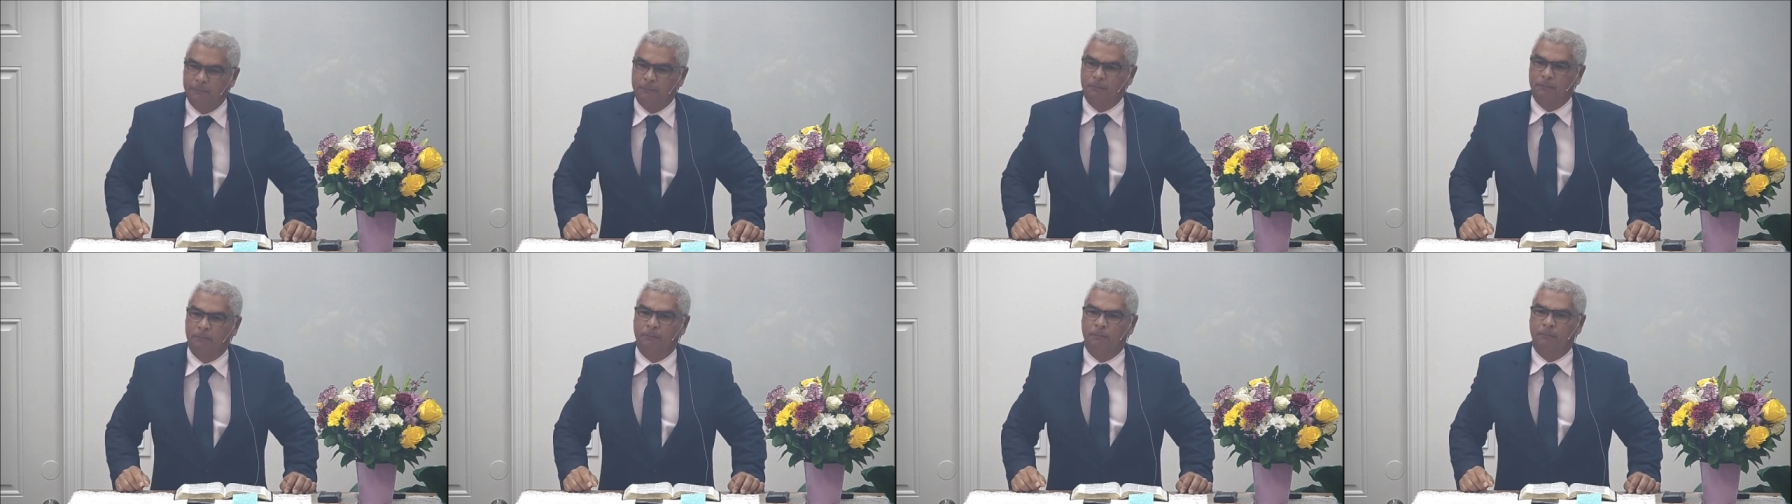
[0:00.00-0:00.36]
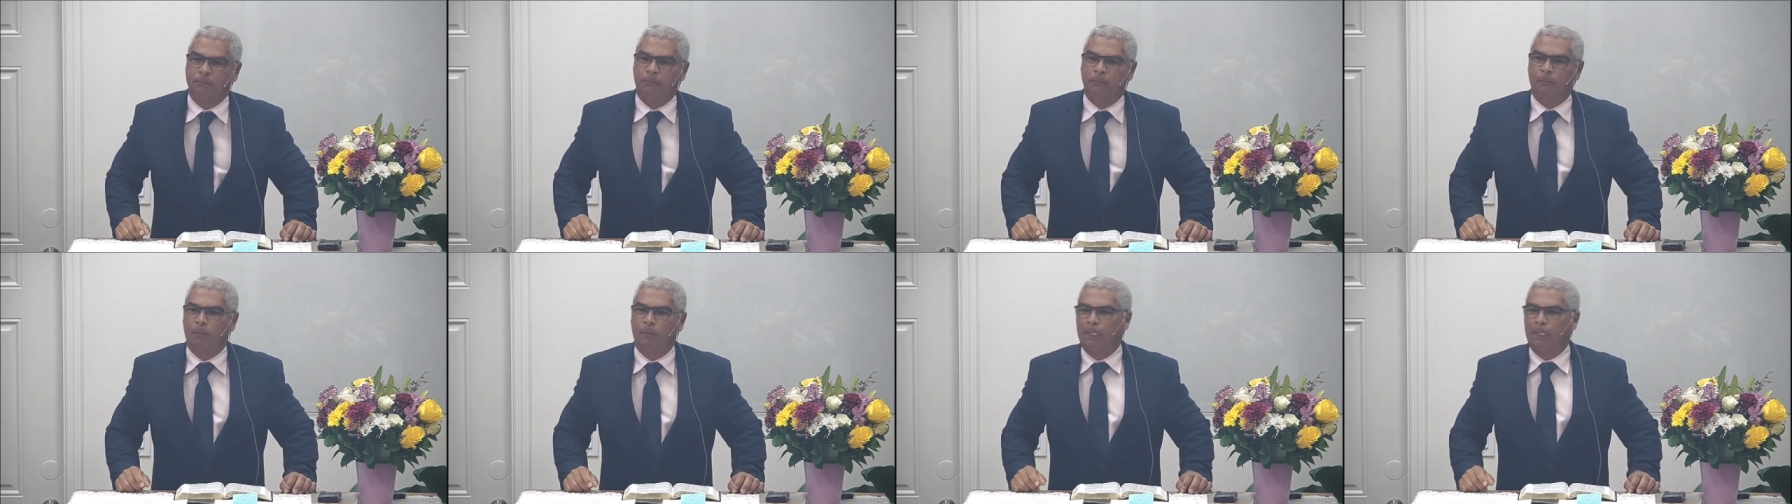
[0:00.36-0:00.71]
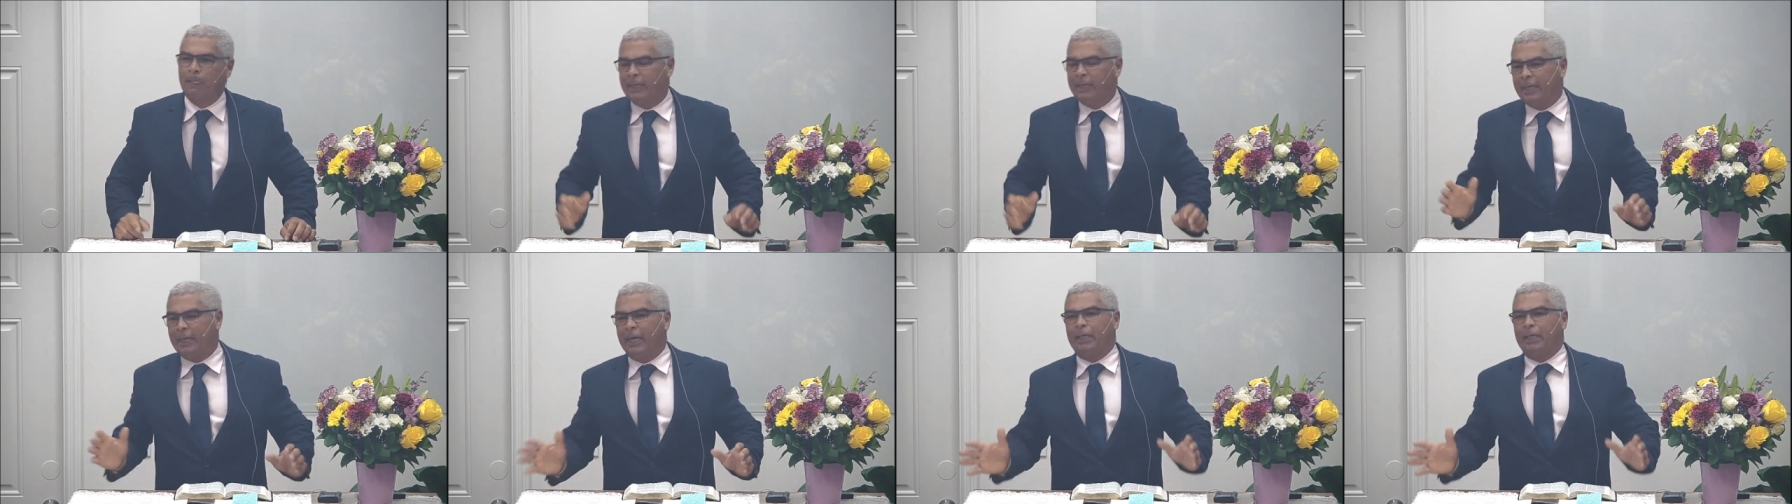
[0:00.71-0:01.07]
from the presence
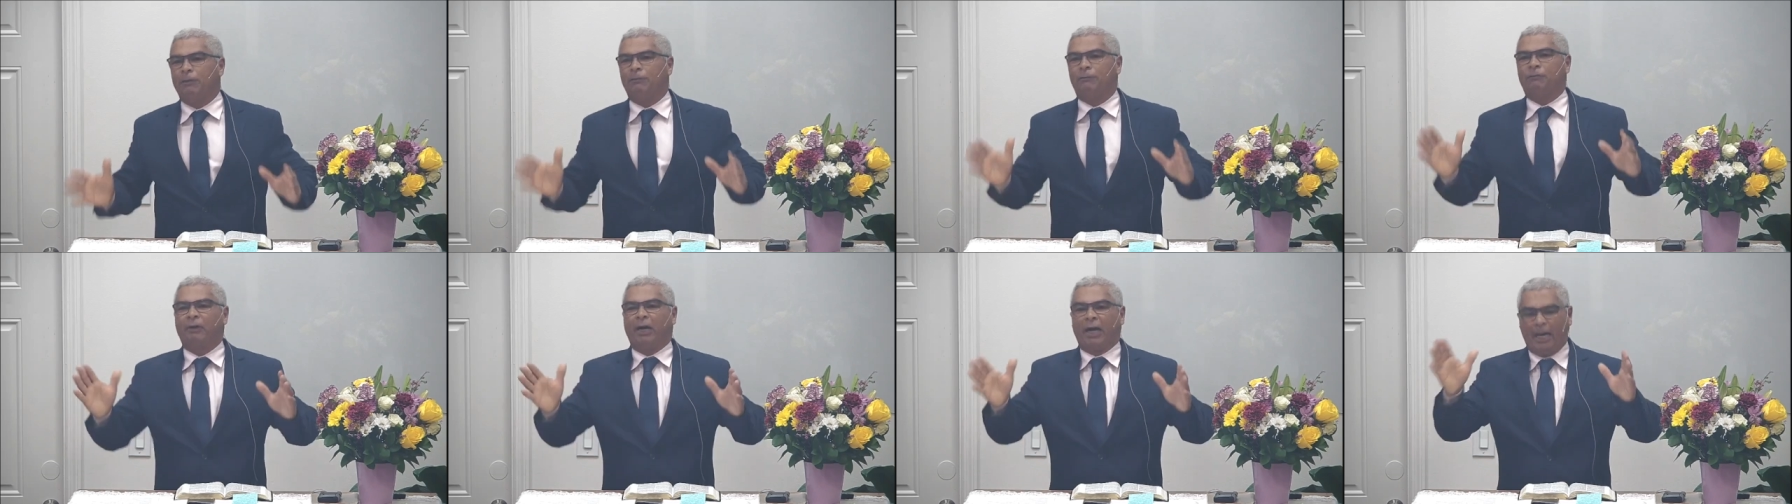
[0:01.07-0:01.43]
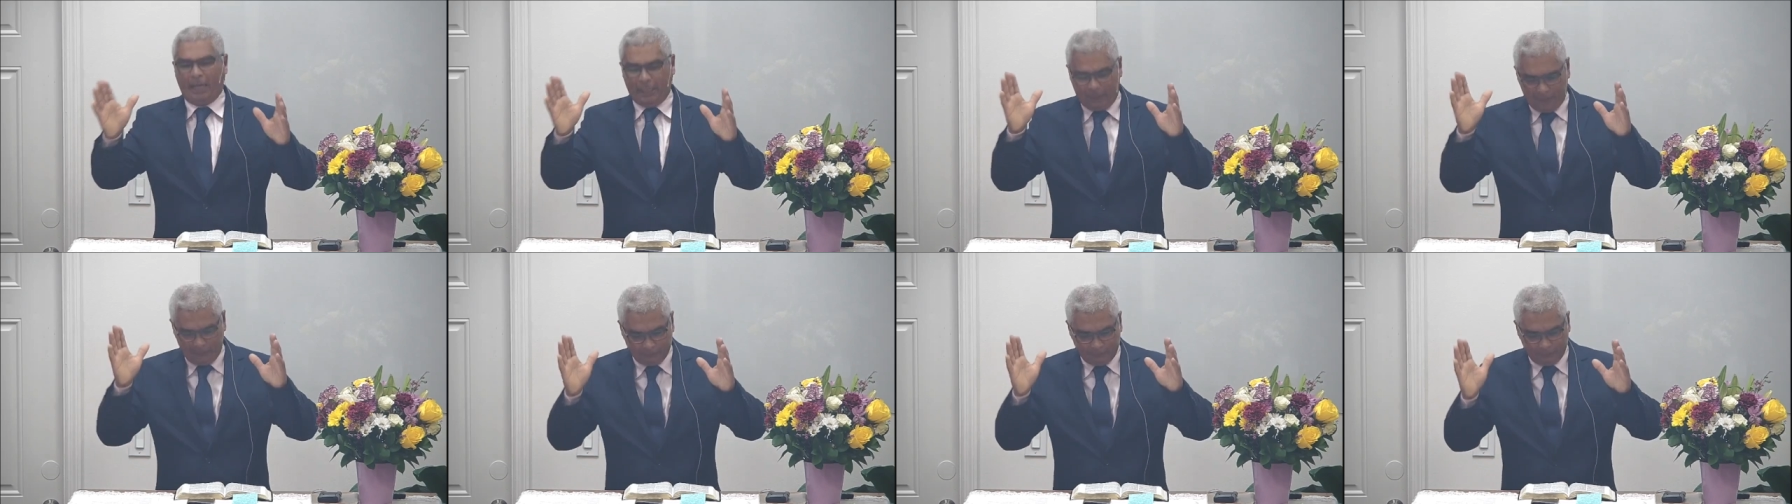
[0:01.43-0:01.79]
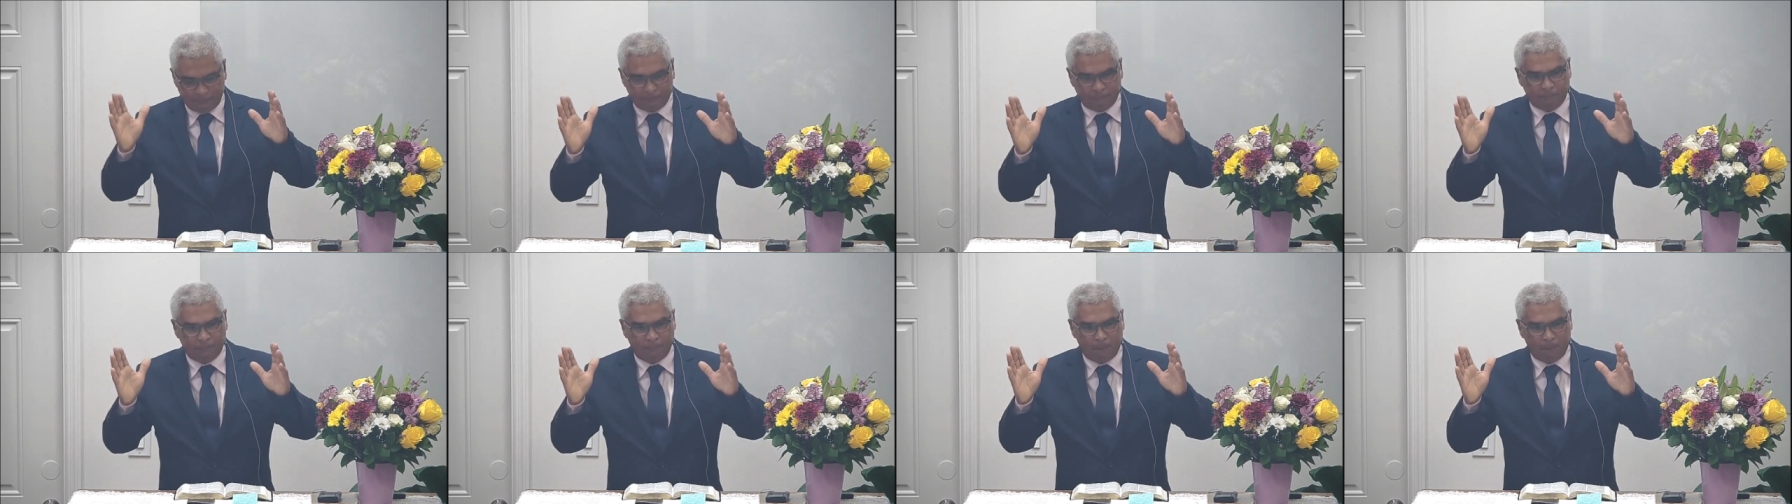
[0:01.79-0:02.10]
of the king, and then he